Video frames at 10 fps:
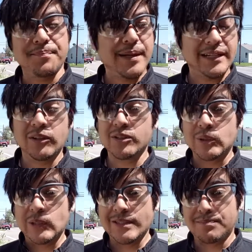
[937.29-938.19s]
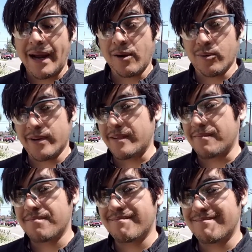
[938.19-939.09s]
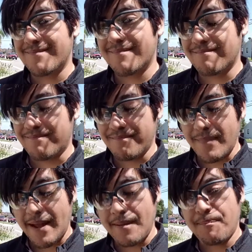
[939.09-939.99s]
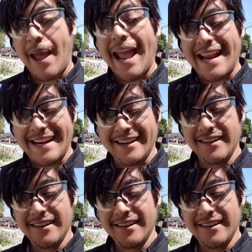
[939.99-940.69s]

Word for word: but it also loses power and pain.